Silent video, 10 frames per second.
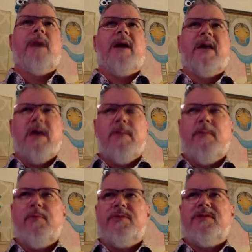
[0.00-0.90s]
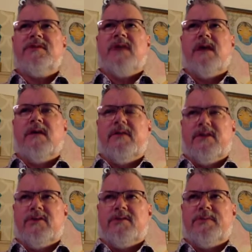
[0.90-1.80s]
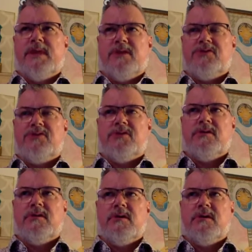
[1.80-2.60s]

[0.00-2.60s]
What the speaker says: I came up with this elevator speech.